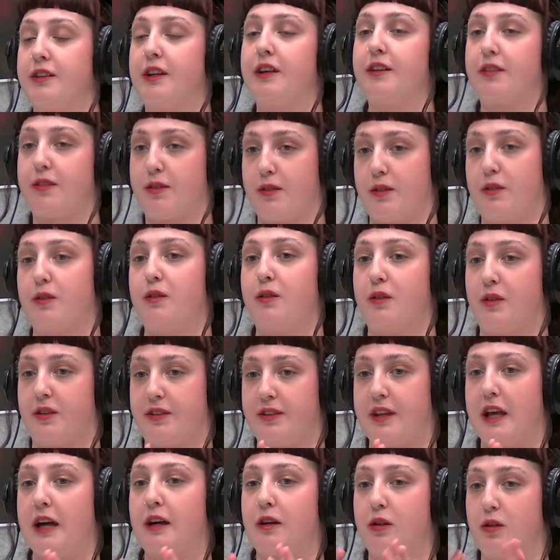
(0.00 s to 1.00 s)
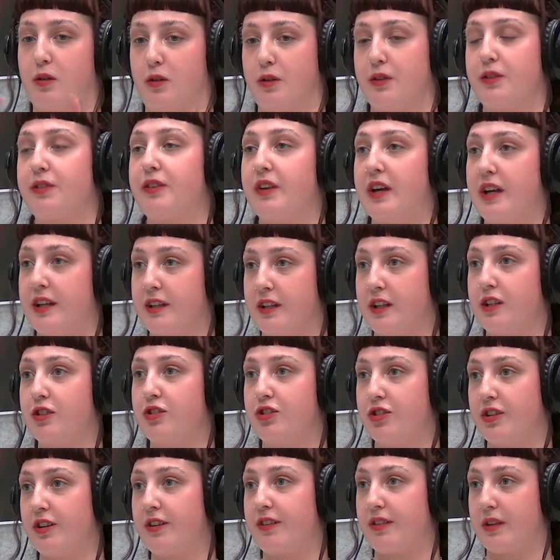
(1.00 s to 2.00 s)
this tackles
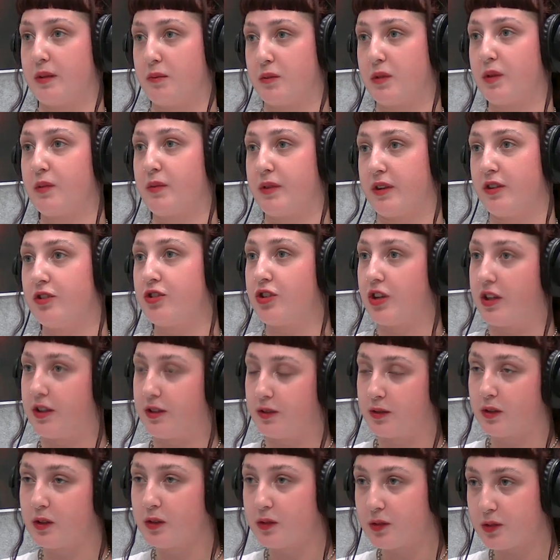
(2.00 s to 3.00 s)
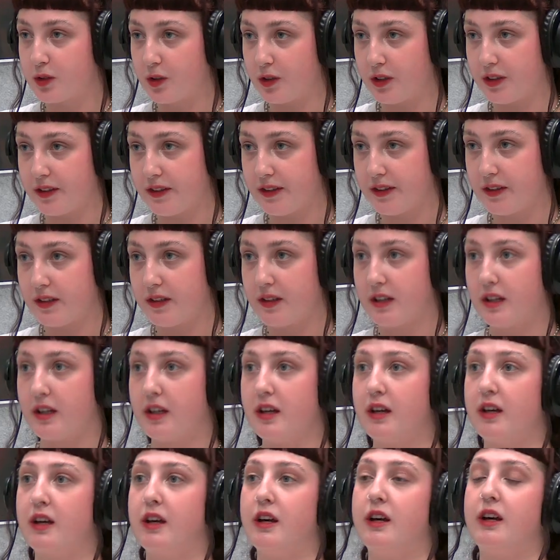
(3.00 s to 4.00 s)
ADHD symptoms in general, of course,
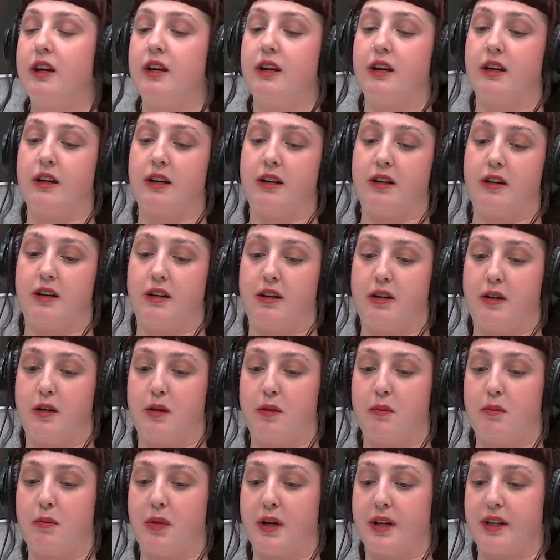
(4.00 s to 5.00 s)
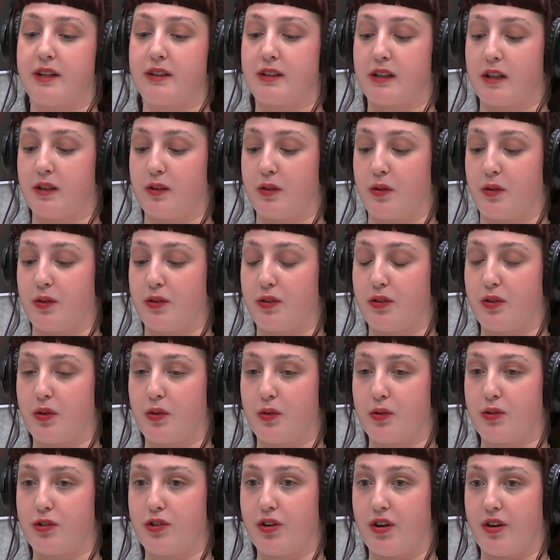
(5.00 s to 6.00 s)
but it can
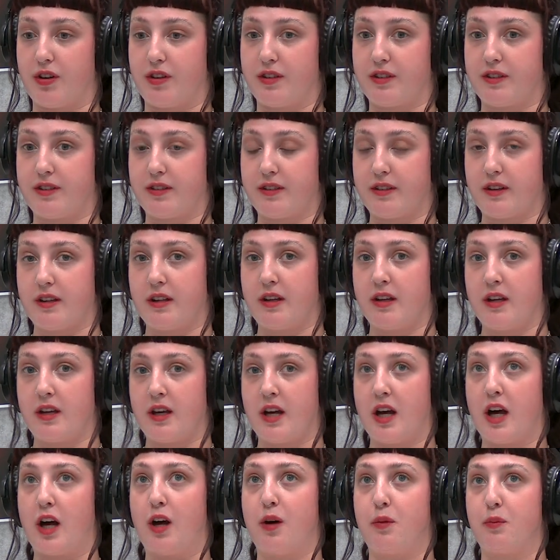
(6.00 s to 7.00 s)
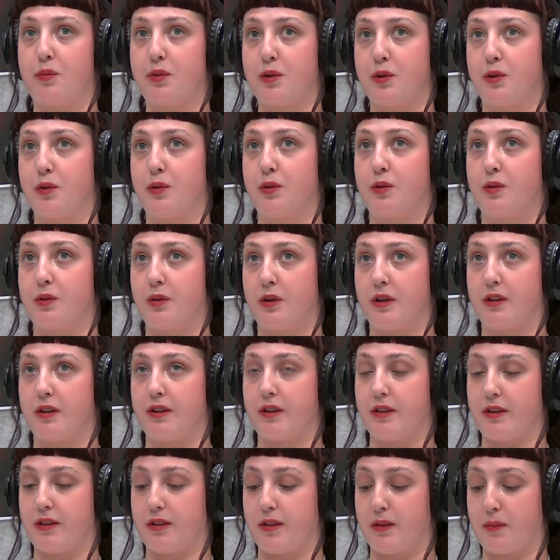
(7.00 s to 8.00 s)
also just help you
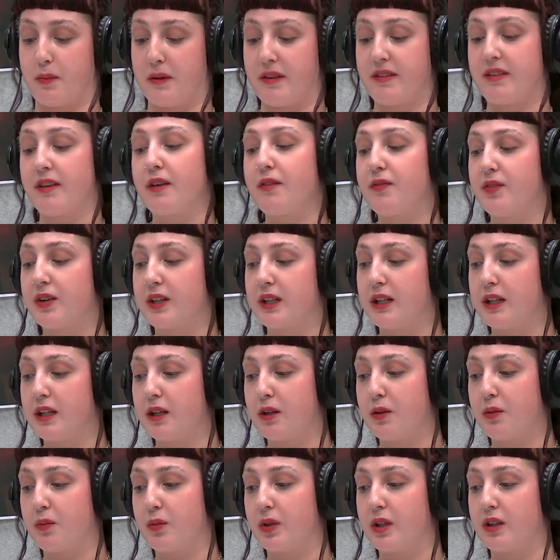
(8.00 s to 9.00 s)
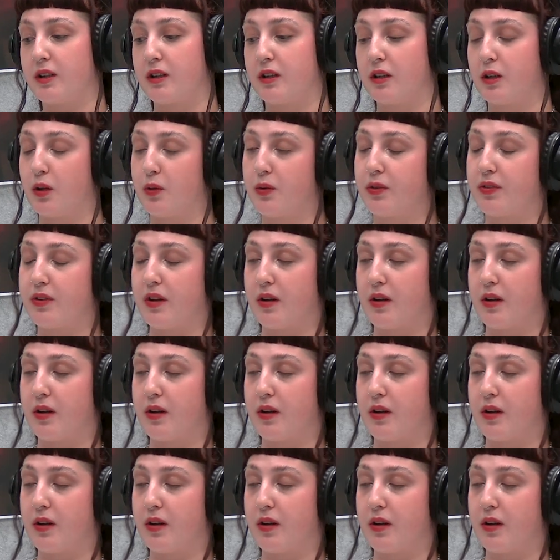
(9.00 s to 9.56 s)
specifically with low